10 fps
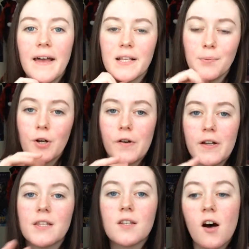
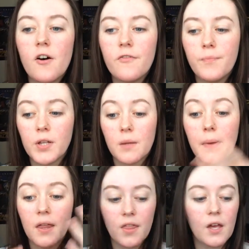explore and stuff, but
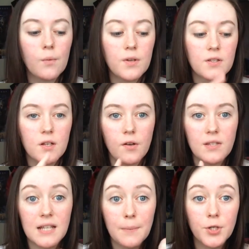the main thing was to
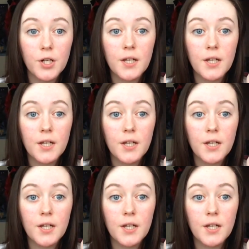go to Slam